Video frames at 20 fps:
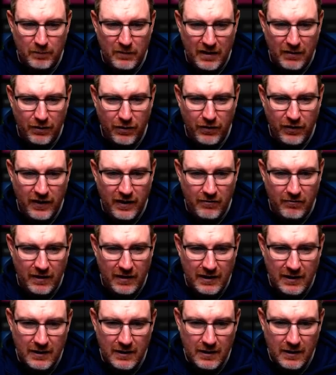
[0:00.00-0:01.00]
In
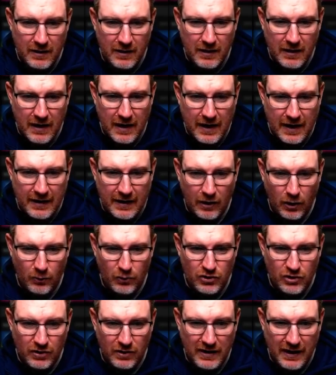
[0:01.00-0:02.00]
theory, it
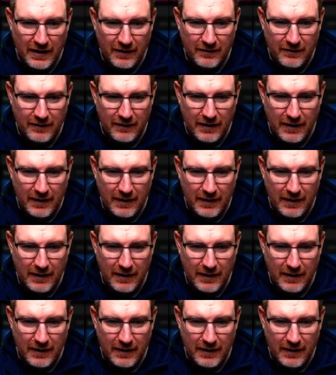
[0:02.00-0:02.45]
helps you get